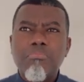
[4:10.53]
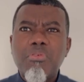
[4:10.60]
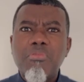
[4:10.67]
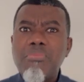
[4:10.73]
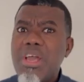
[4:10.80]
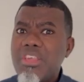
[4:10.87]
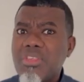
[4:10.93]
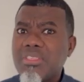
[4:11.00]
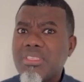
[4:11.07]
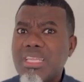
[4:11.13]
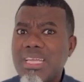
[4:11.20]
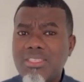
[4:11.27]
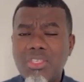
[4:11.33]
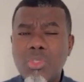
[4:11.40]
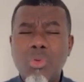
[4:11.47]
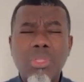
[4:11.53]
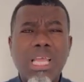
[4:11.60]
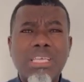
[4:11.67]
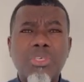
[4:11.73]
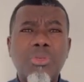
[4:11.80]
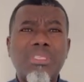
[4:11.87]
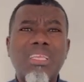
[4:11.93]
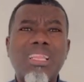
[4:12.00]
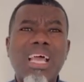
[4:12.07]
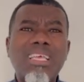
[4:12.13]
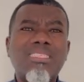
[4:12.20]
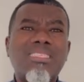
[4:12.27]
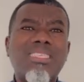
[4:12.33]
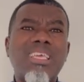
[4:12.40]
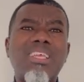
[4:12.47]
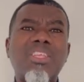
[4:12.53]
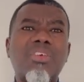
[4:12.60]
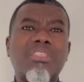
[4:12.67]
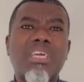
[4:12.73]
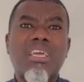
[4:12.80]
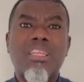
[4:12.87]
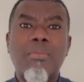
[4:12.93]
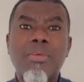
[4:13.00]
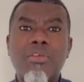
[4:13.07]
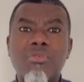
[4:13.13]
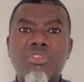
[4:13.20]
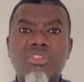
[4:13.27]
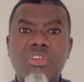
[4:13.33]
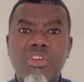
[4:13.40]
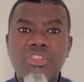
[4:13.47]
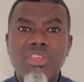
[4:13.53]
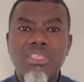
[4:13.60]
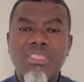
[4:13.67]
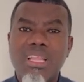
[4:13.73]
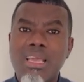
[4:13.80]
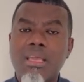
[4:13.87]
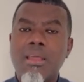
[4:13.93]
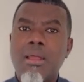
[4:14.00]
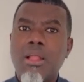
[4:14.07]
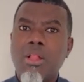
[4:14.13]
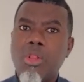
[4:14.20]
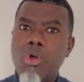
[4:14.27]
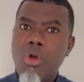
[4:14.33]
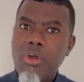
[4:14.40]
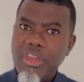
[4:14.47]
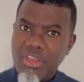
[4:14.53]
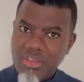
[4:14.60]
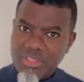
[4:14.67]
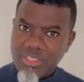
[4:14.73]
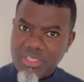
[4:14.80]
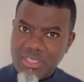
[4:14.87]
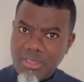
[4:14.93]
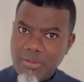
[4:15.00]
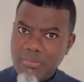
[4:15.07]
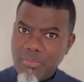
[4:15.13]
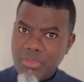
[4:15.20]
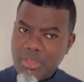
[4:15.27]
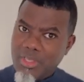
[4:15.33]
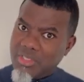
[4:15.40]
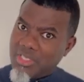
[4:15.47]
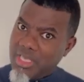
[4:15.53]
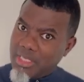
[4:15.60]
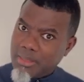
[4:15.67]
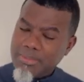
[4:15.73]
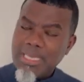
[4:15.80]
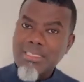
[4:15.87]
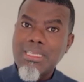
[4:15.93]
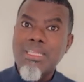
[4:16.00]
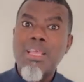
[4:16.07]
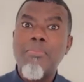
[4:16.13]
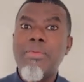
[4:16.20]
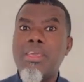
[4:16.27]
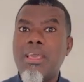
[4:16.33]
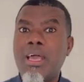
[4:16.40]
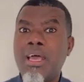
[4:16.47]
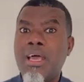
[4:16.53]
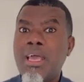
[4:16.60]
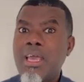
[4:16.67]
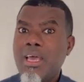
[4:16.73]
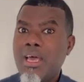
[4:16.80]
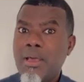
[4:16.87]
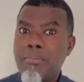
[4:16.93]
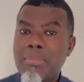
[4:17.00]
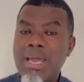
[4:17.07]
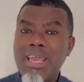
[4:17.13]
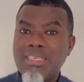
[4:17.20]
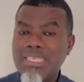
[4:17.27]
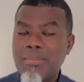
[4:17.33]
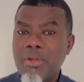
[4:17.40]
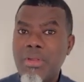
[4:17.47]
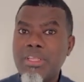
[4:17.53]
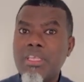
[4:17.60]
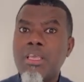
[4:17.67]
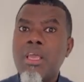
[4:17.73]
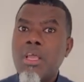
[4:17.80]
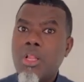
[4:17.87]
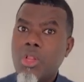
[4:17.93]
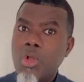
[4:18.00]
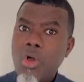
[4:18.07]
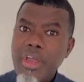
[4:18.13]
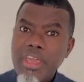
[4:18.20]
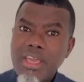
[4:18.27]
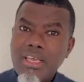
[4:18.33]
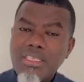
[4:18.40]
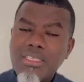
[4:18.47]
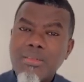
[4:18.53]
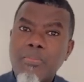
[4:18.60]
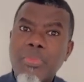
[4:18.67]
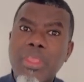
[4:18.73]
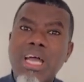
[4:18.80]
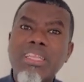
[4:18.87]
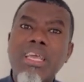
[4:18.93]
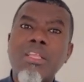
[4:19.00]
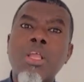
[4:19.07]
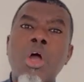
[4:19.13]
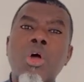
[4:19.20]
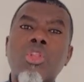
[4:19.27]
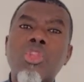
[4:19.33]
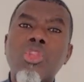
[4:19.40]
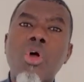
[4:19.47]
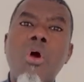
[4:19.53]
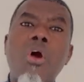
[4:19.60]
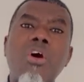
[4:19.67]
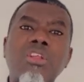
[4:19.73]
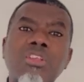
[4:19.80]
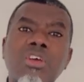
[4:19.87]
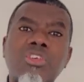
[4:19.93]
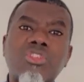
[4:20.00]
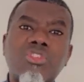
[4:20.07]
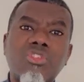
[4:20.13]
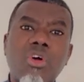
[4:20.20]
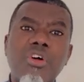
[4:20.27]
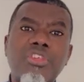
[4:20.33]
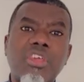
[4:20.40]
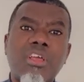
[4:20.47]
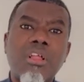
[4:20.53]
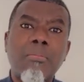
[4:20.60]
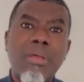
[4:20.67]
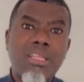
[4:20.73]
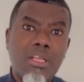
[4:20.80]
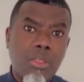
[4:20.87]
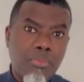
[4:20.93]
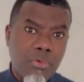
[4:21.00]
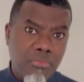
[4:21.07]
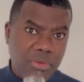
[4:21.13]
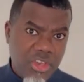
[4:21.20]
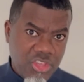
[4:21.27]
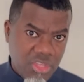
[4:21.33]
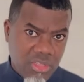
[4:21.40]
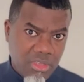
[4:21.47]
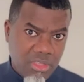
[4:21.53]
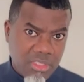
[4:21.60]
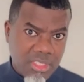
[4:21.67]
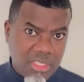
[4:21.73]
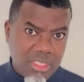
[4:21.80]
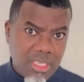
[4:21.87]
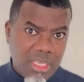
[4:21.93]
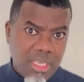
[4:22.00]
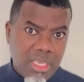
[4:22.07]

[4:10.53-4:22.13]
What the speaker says: professions that, like utilize tedious academic researches, like lawyers, it's passed an MBA by exam already, lawyers, and then non-surgical medical professionals